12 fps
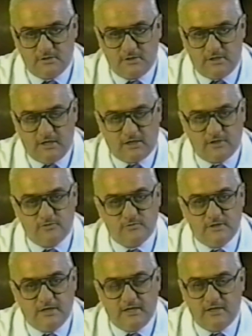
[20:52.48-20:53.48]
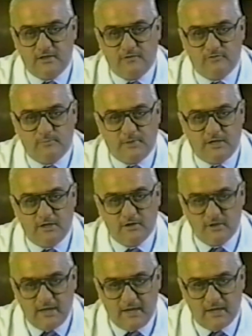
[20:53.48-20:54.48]
It can treat anything from
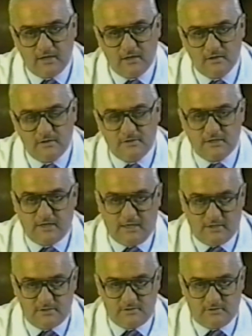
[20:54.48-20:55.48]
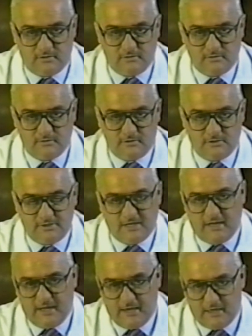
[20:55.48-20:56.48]
earache to cancer,
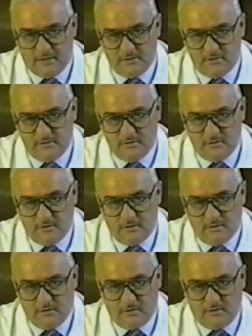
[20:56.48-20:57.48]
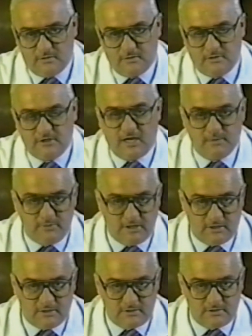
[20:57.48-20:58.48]
to AIDS, to
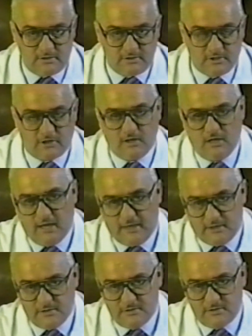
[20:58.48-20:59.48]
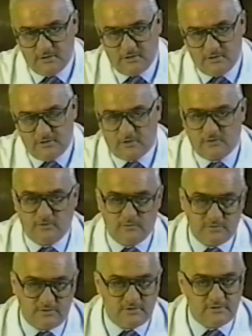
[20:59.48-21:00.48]
diabetes, to colitis, to
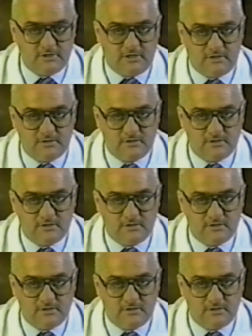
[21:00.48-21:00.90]
Crohn's disease.